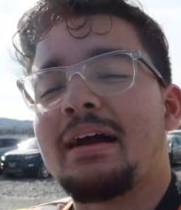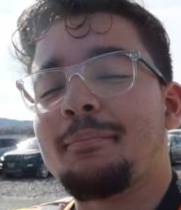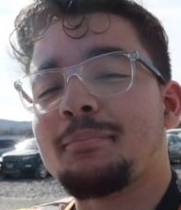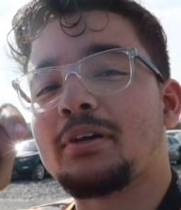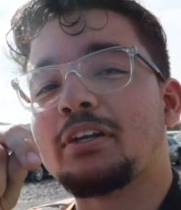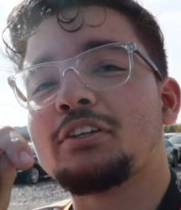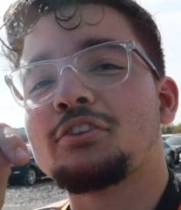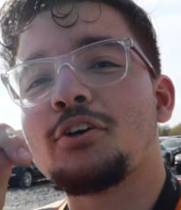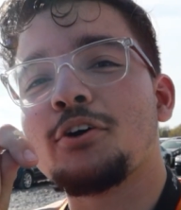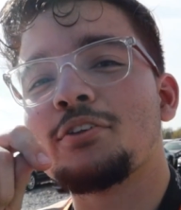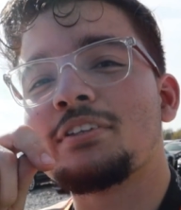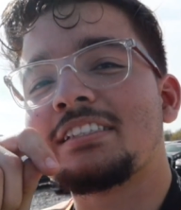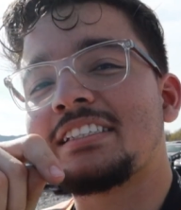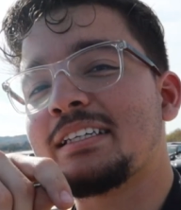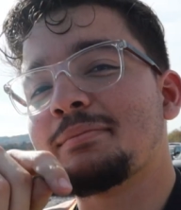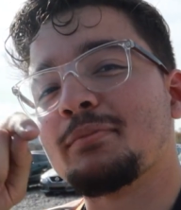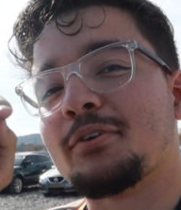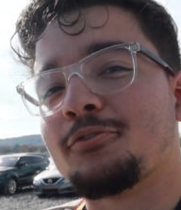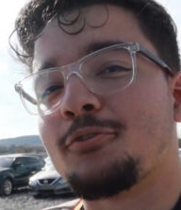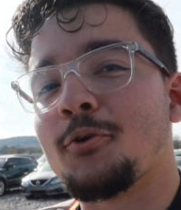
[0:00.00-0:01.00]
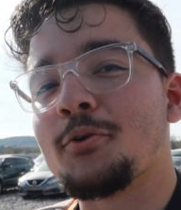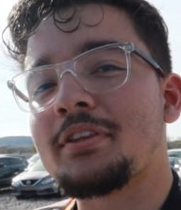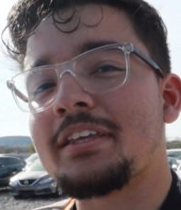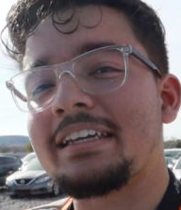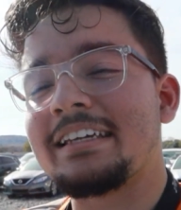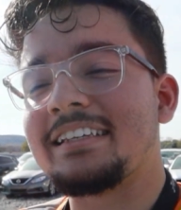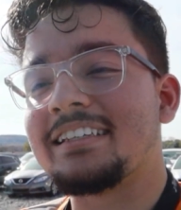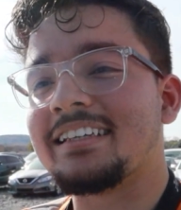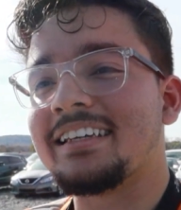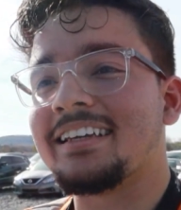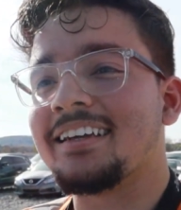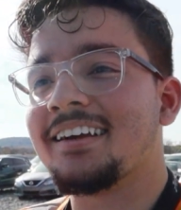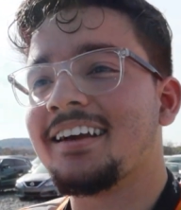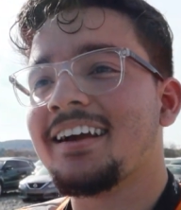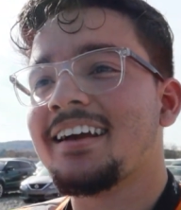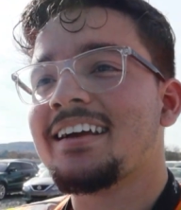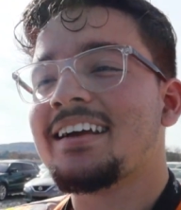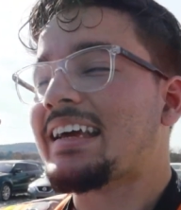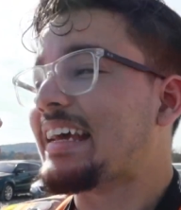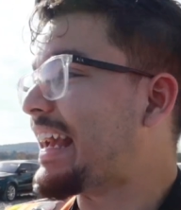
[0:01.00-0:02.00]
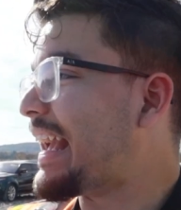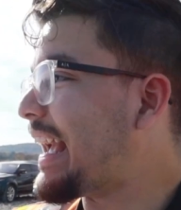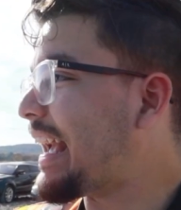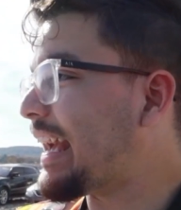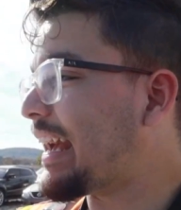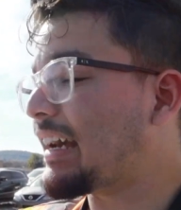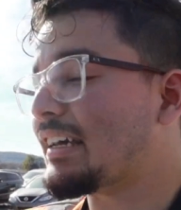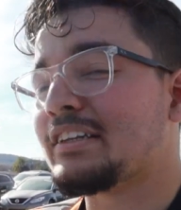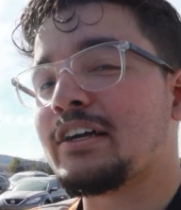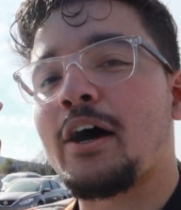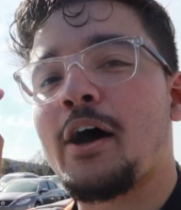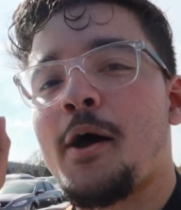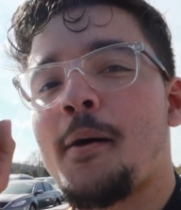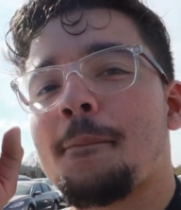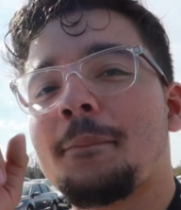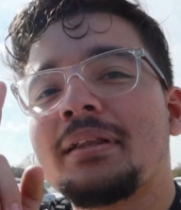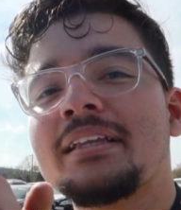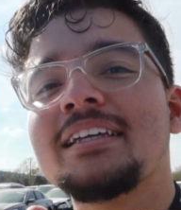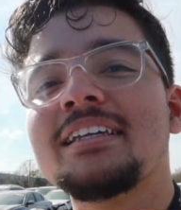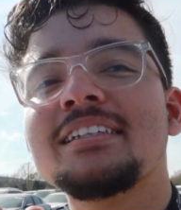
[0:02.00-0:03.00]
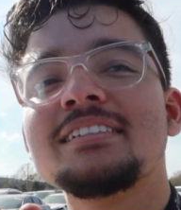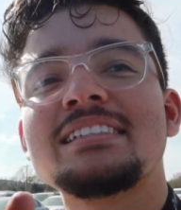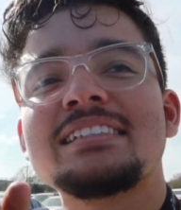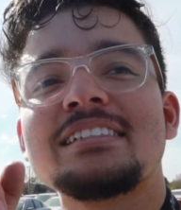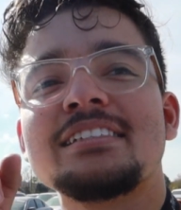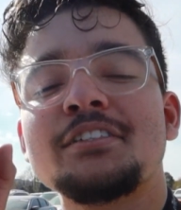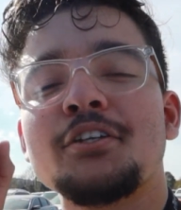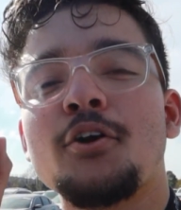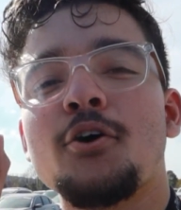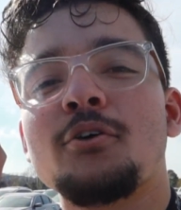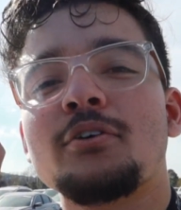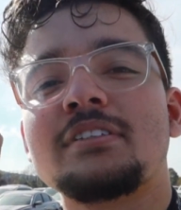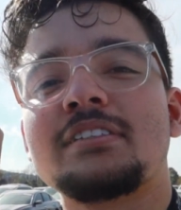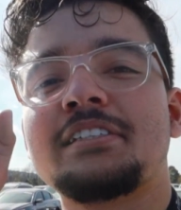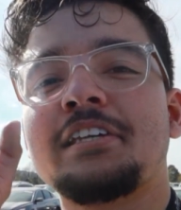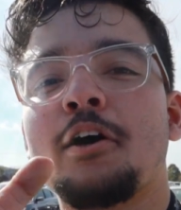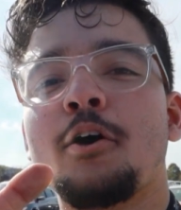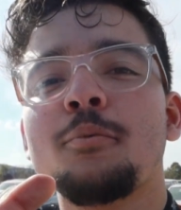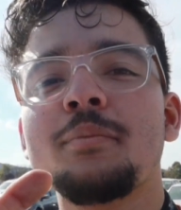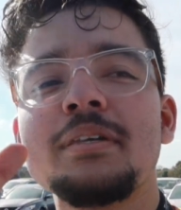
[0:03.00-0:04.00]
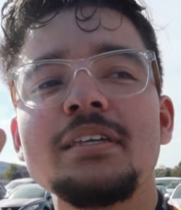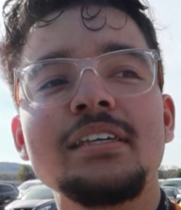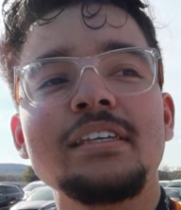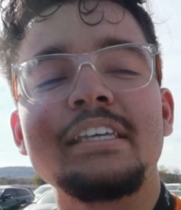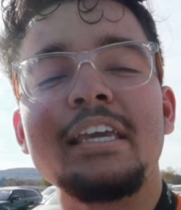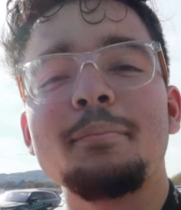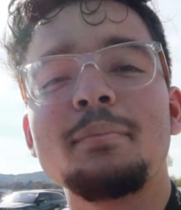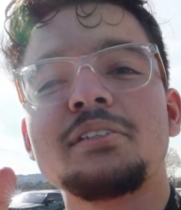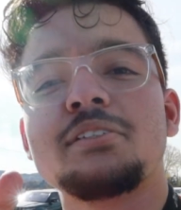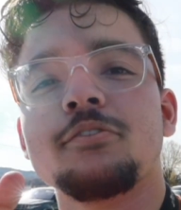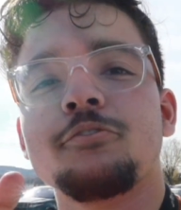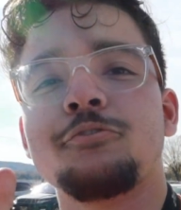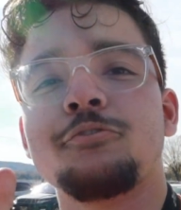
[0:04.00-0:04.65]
I'm gonna throw this in before the ending, and please, you know, tell me, give me some